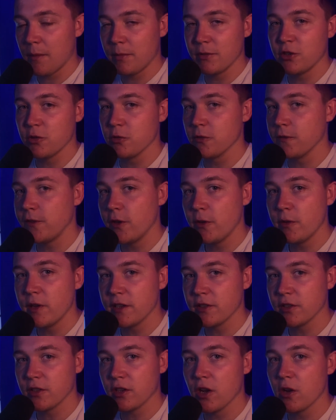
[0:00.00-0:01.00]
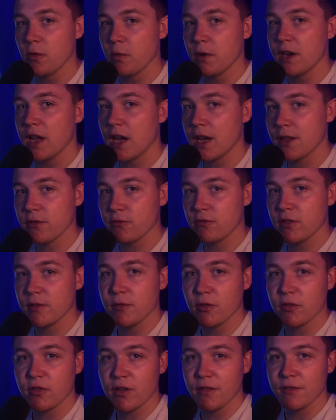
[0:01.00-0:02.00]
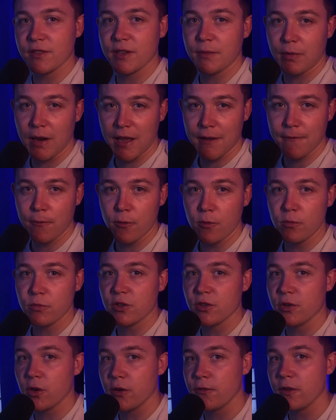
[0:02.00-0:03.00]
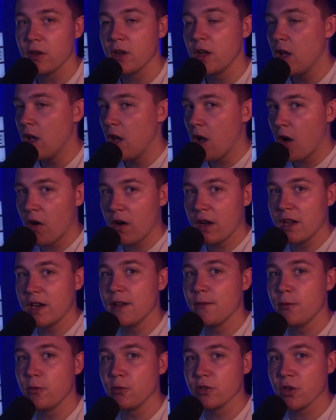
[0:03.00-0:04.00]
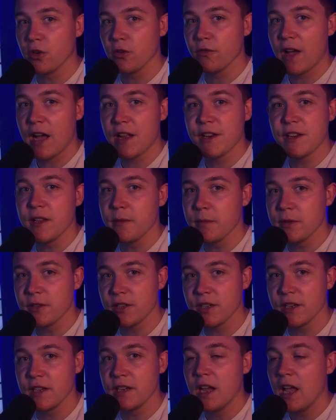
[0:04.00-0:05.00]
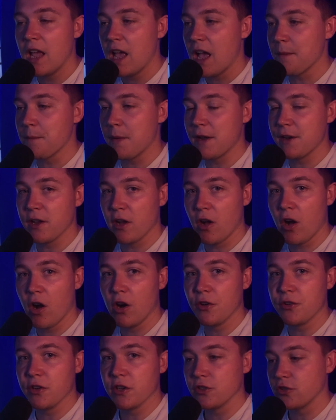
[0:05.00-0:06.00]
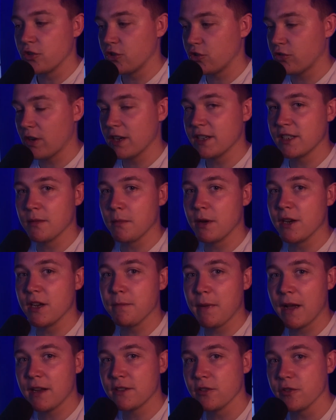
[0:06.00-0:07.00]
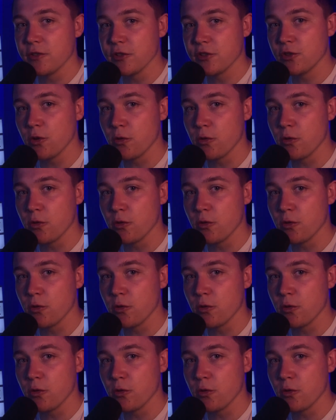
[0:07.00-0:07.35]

up until a few years ago when other cryptocurrency platforms could offer higher levels of anonymity and made it harder to trace the money back to the